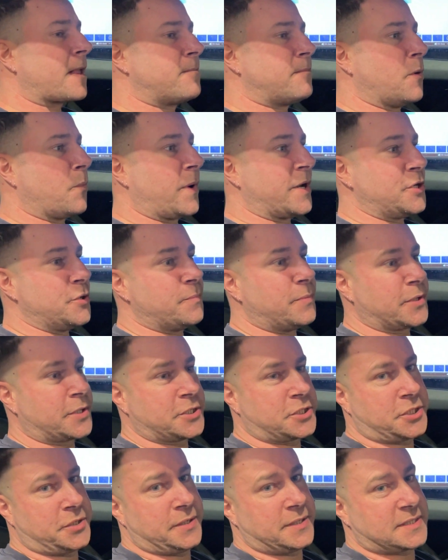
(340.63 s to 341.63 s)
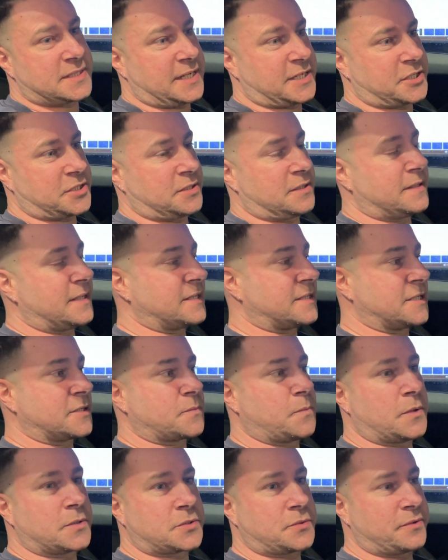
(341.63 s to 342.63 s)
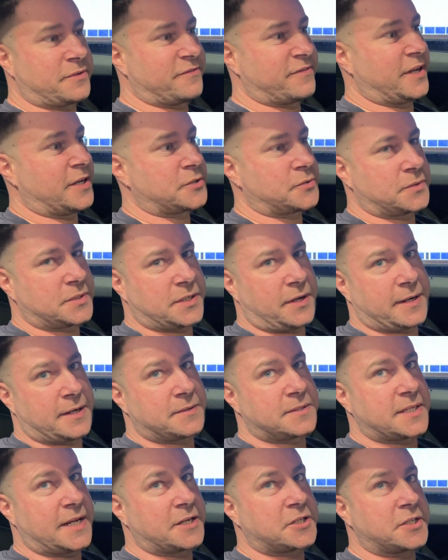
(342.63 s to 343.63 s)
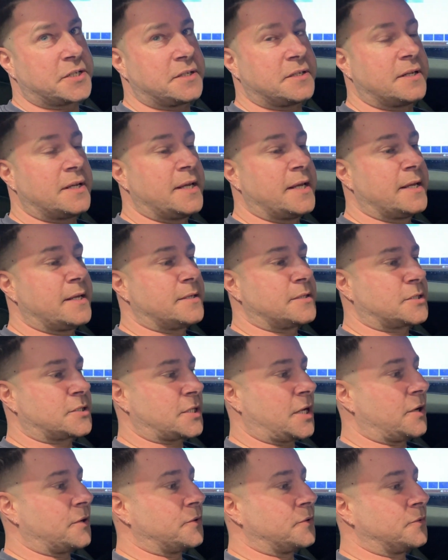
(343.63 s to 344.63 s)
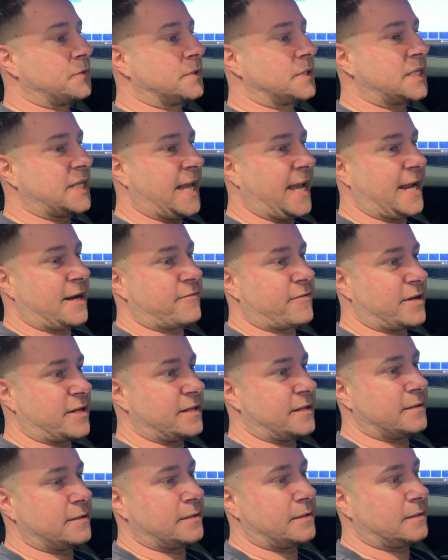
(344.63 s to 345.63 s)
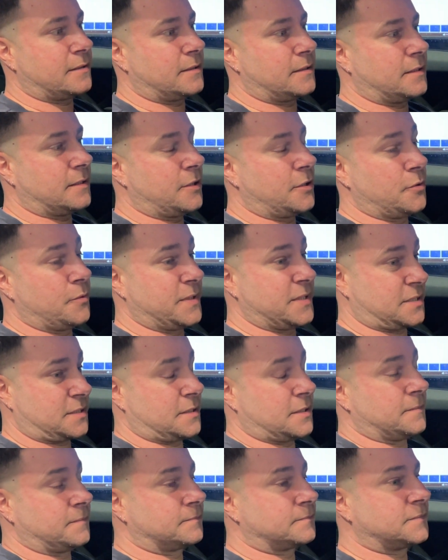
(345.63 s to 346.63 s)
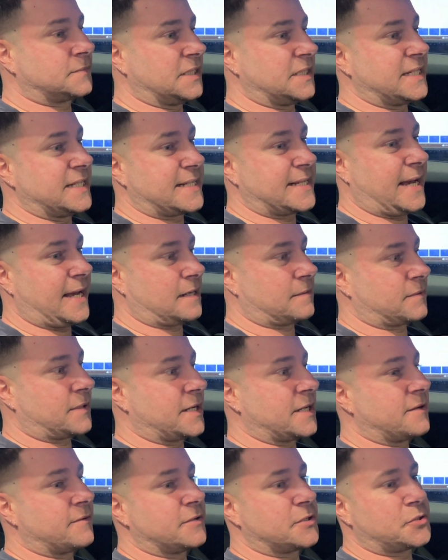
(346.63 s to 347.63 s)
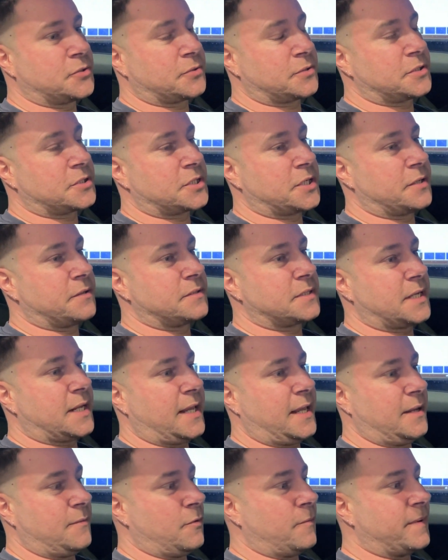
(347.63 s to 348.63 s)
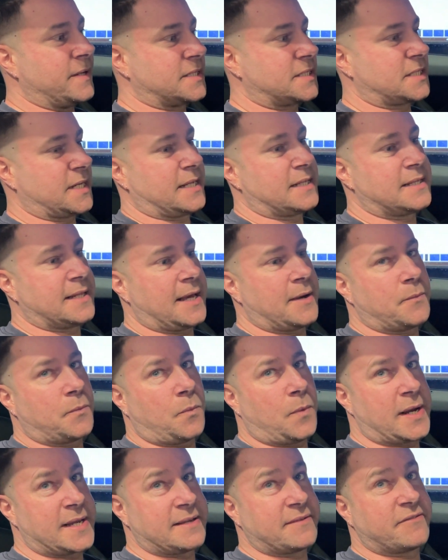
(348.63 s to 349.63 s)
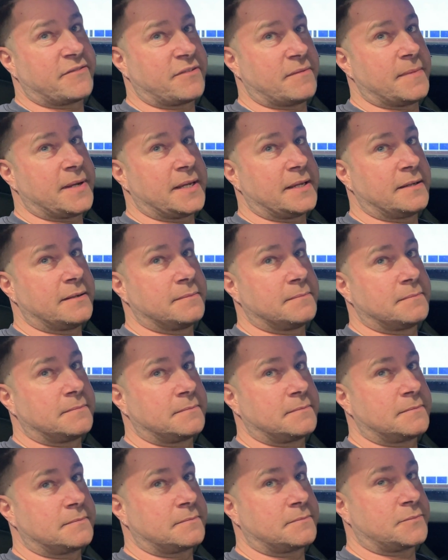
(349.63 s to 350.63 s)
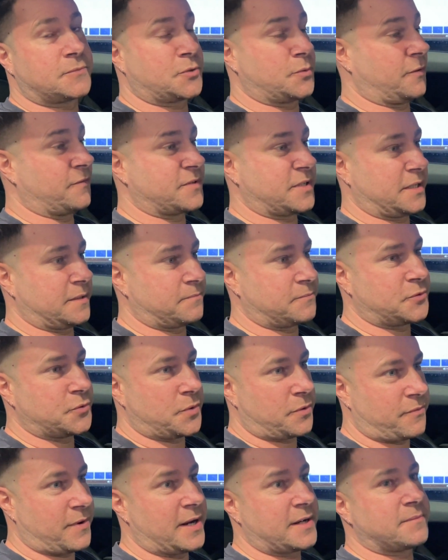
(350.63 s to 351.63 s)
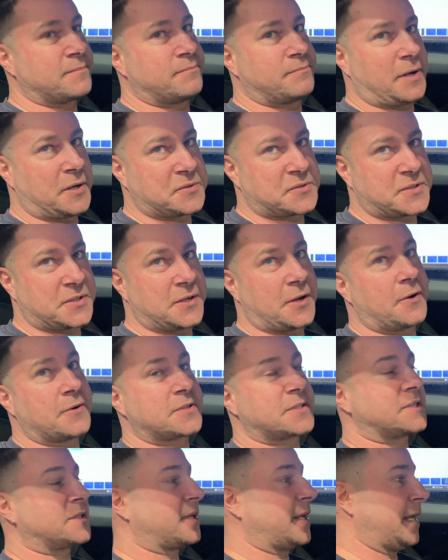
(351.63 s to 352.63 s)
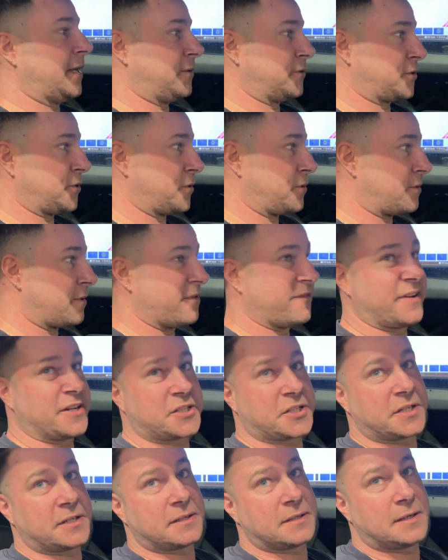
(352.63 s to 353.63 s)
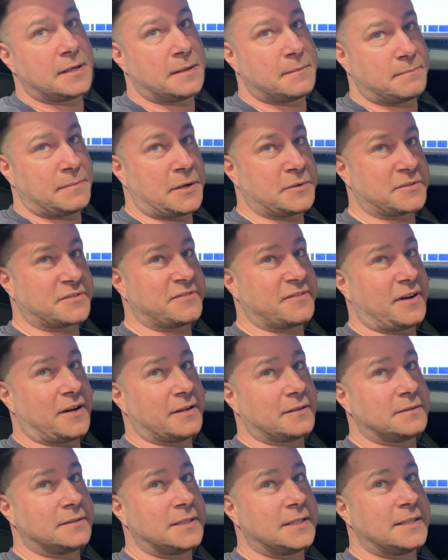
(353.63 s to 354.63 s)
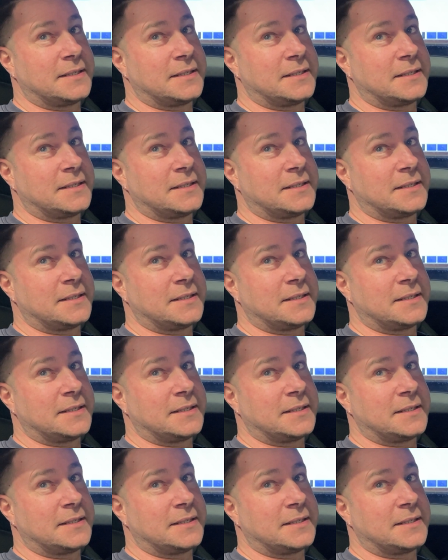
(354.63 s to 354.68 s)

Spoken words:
But when you book a tuning session like this, it's what's called a virtual dyno session. So Carey, who is the lead calibrator at Jordan Tuned, he will be sitting there waiting for me to obviously do a run, post the logs. He'll do a revision, post the file.